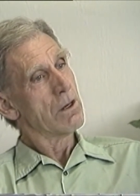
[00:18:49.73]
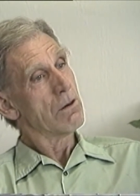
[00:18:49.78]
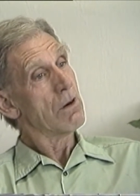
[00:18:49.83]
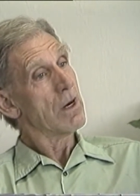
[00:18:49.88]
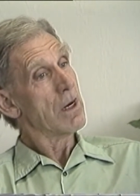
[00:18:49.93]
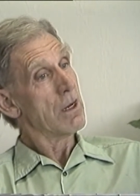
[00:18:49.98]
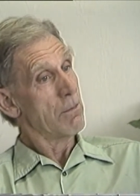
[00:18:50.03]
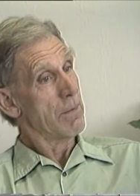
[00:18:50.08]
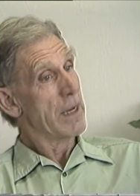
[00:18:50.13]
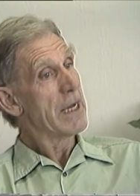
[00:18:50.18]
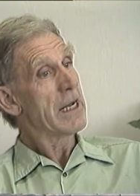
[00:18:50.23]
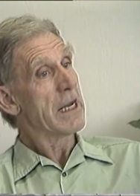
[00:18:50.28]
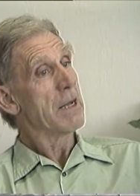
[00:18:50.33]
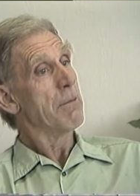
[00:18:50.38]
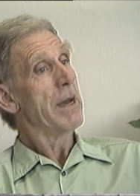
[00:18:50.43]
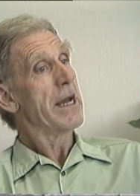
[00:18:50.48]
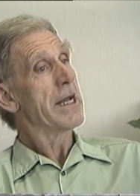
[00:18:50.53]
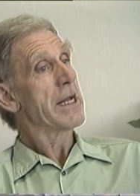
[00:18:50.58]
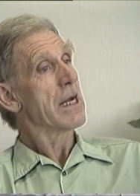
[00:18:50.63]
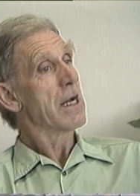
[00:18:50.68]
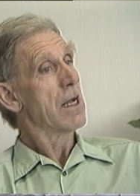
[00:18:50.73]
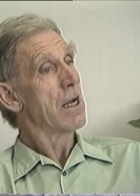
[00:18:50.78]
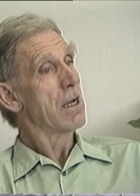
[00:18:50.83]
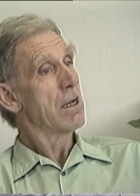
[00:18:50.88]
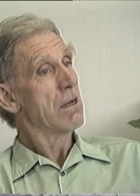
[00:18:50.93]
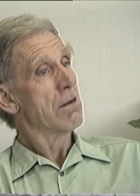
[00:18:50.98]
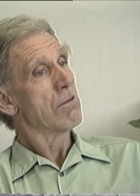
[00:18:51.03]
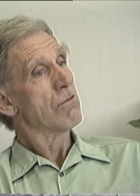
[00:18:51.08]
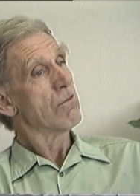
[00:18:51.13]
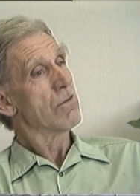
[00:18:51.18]
well, mainly
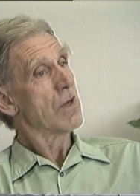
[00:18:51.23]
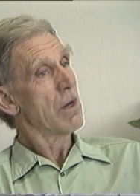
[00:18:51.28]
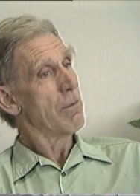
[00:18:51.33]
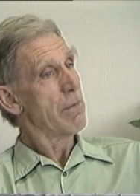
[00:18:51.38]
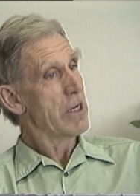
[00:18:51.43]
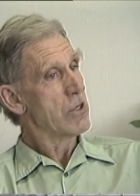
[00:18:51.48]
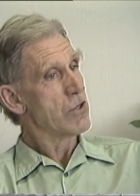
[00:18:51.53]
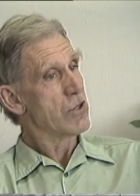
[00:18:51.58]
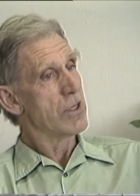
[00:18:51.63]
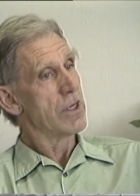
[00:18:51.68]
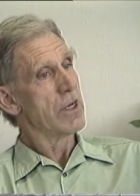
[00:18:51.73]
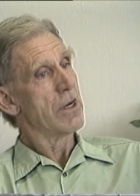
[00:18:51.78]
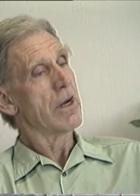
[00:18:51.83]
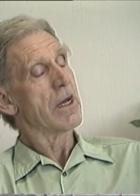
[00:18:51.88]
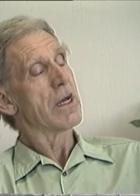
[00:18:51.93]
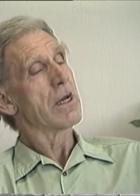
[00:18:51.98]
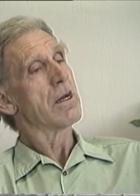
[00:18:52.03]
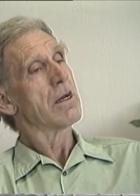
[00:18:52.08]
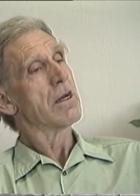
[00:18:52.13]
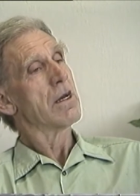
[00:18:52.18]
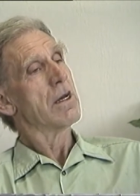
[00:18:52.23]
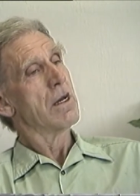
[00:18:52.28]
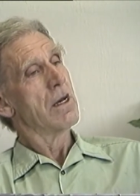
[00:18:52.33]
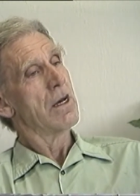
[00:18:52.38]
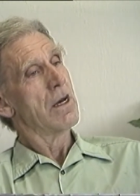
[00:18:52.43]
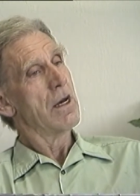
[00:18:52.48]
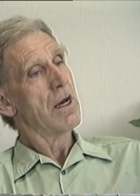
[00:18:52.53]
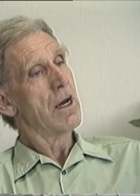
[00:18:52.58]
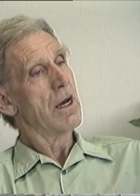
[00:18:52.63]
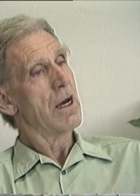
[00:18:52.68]
medical, some engineering,
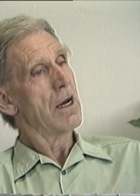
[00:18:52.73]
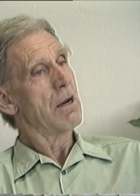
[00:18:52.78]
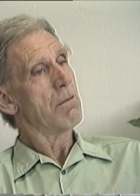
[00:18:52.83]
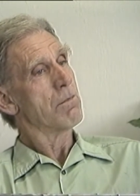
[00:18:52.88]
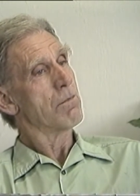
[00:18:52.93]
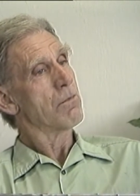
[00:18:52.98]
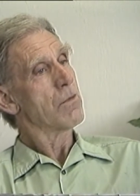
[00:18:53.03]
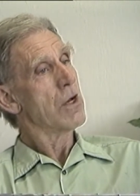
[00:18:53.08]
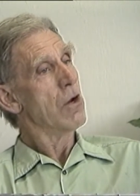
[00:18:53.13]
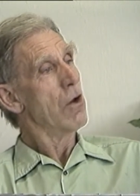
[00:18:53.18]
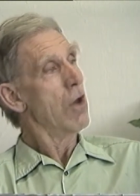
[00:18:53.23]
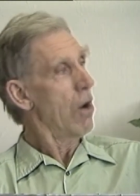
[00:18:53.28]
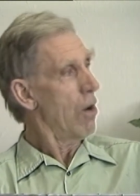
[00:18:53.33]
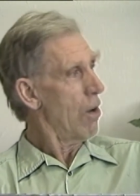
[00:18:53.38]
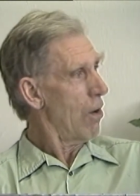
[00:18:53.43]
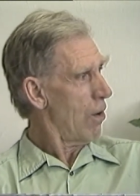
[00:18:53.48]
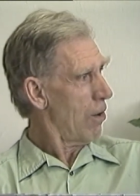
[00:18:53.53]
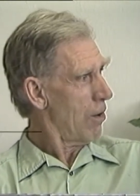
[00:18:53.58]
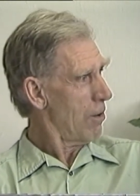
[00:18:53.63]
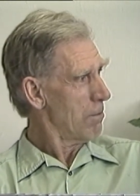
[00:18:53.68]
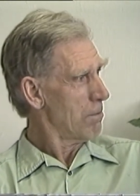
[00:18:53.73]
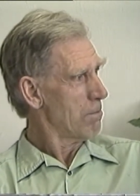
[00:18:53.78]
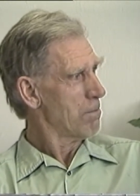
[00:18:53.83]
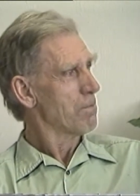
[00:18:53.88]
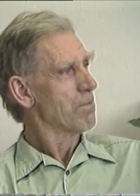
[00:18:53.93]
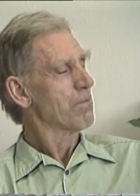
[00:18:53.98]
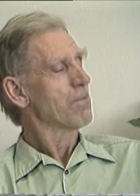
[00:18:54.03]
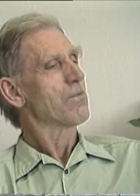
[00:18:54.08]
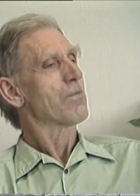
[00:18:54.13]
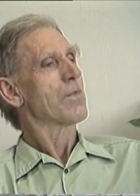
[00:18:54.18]
um, law.
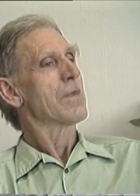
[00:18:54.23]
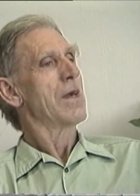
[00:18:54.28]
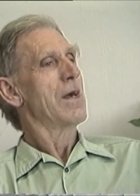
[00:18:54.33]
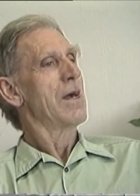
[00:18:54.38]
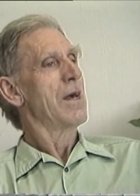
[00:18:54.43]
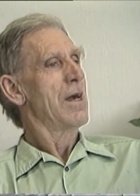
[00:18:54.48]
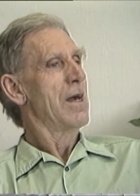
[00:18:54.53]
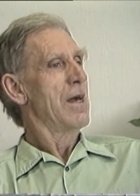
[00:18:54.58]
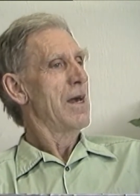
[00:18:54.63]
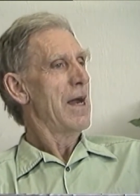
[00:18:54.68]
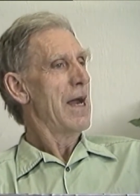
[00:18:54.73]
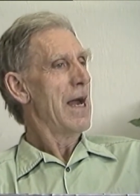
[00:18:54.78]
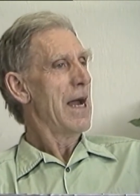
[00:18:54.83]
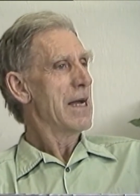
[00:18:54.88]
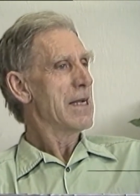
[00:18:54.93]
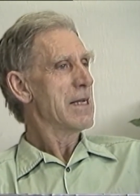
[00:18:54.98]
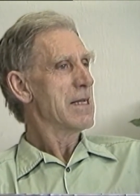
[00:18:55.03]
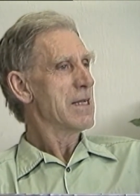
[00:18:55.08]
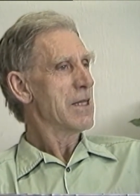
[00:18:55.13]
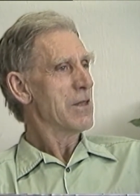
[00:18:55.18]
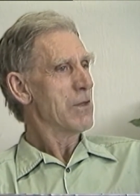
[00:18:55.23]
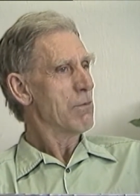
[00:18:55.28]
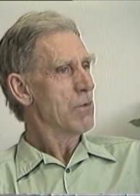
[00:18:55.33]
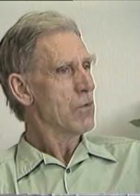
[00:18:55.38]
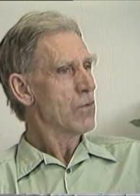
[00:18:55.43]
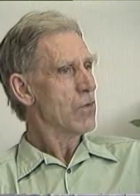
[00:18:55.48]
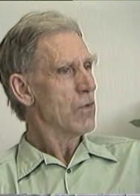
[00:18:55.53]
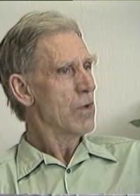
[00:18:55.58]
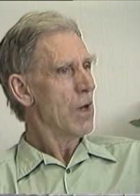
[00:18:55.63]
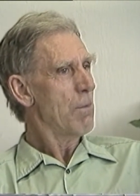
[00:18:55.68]
Mm. And there
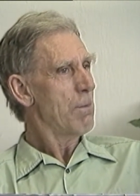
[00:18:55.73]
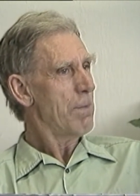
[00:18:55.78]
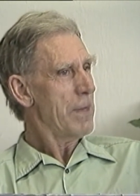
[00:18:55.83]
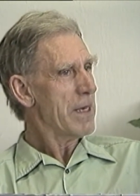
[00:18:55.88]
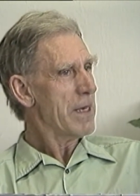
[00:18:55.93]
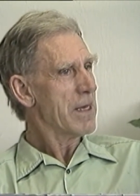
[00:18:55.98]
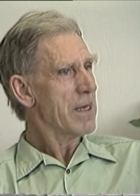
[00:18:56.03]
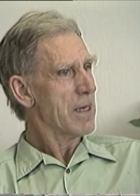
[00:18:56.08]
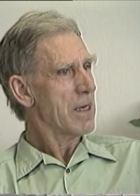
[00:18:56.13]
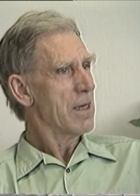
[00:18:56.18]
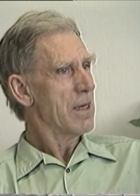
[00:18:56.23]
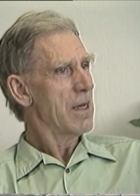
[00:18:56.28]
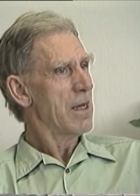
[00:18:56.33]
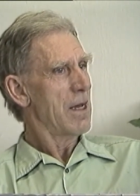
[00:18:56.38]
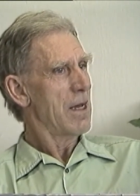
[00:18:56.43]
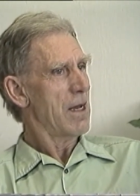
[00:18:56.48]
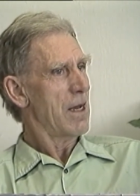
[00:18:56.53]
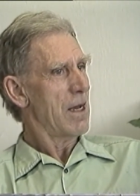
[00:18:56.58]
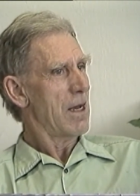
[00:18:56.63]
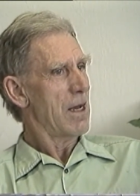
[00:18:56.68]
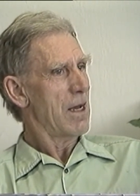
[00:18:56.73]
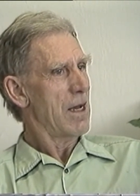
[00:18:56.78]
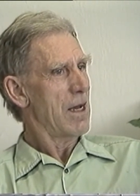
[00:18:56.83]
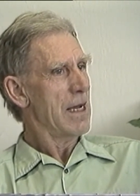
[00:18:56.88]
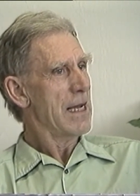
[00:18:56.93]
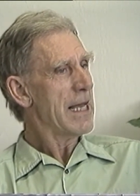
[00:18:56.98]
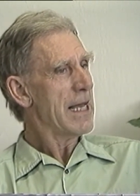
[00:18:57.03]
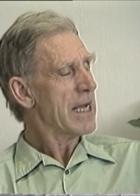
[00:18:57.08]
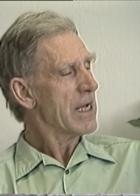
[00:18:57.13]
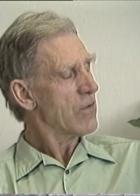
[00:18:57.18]
was a big uh,
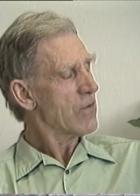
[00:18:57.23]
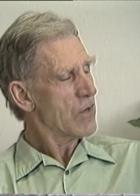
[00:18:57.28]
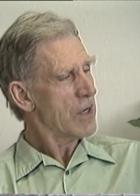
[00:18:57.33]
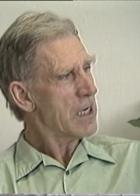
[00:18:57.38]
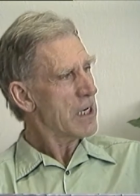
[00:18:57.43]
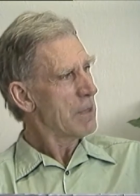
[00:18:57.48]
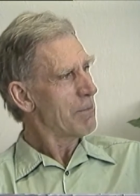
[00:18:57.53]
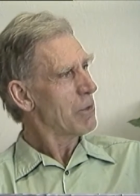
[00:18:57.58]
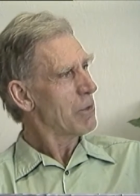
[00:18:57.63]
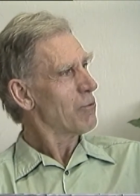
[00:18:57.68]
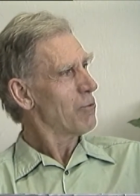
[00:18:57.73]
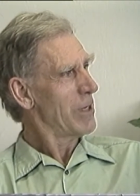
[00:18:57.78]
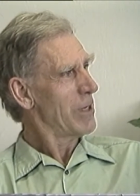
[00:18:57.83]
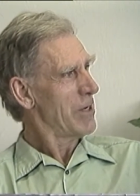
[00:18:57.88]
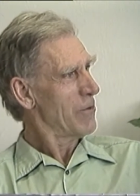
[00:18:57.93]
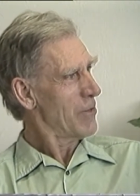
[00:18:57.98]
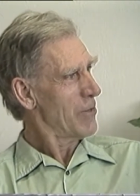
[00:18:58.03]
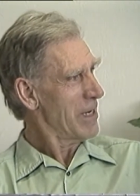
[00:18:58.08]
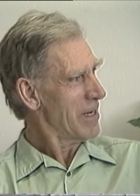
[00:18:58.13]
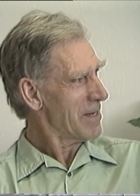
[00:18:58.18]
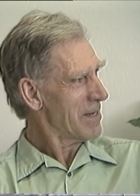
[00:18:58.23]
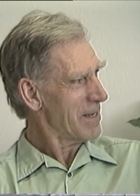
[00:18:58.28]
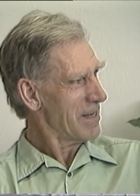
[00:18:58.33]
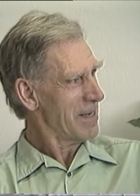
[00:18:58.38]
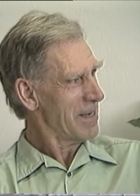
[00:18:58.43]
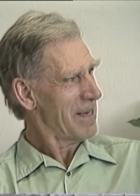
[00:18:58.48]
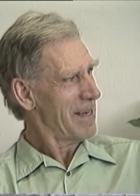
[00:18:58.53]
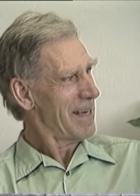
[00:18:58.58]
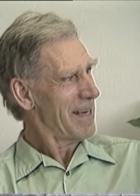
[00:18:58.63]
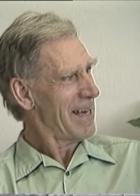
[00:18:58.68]
link, certainly between Trinity
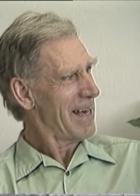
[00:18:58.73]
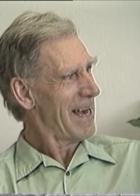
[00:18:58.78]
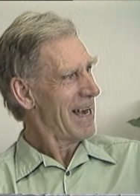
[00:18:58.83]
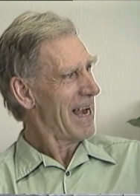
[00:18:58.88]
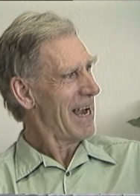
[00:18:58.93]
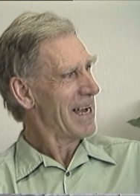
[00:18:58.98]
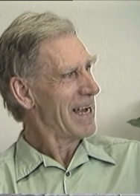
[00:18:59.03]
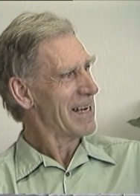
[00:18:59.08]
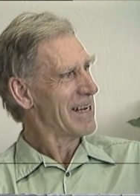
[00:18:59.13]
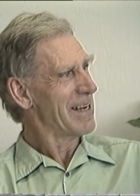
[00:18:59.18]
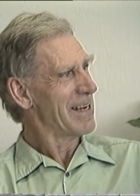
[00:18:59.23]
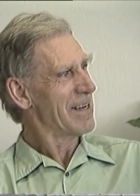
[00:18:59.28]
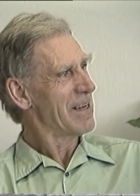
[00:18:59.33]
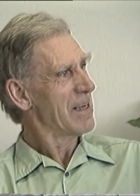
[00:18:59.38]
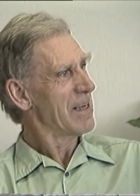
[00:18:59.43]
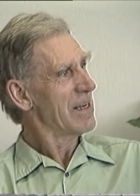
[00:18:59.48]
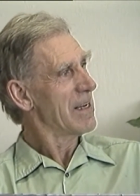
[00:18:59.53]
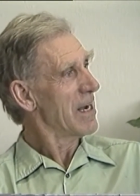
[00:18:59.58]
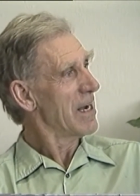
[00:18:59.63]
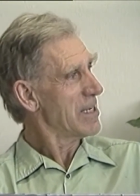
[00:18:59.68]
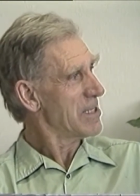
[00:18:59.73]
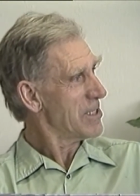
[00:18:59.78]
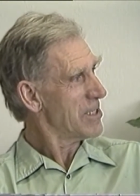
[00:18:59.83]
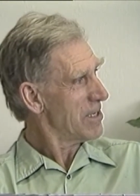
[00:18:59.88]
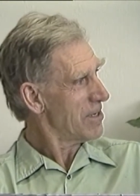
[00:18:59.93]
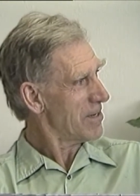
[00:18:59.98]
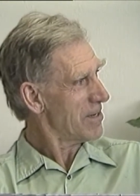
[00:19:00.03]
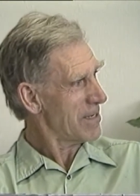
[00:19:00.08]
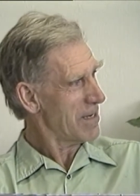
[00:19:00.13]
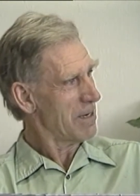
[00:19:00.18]
yes. and
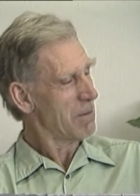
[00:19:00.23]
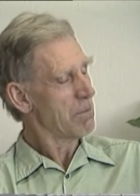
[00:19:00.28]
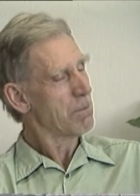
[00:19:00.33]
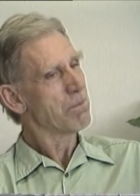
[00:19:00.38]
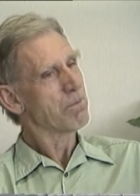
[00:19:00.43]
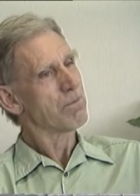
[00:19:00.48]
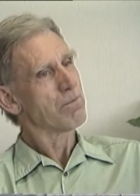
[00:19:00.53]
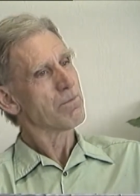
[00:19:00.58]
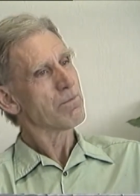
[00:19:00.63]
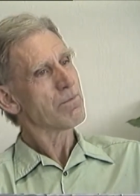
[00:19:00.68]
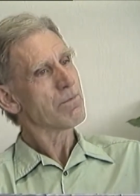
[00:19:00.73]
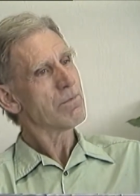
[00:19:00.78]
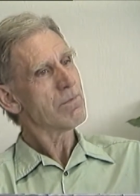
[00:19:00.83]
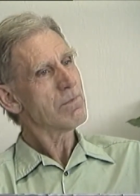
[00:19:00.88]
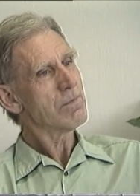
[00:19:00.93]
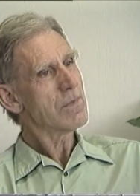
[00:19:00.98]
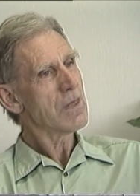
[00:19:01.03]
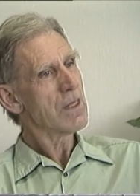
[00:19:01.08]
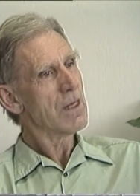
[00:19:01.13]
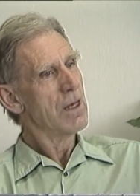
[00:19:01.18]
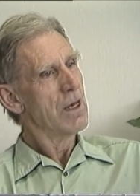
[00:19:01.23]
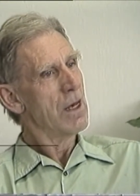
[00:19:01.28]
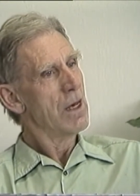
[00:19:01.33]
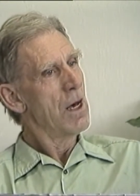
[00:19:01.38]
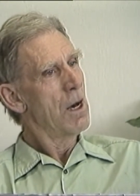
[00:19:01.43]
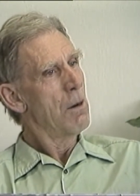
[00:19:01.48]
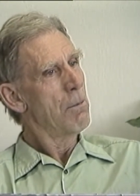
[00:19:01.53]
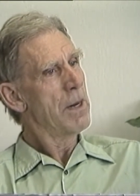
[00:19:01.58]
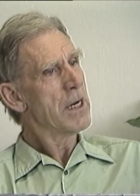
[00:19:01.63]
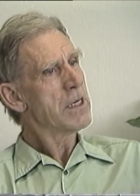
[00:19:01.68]
Nigeria.
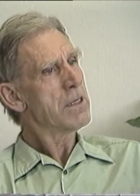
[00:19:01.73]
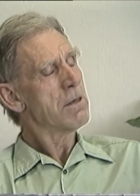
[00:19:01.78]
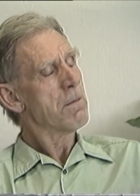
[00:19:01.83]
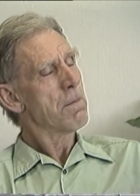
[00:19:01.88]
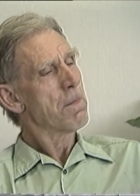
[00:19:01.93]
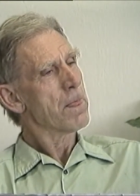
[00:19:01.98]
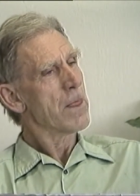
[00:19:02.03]
But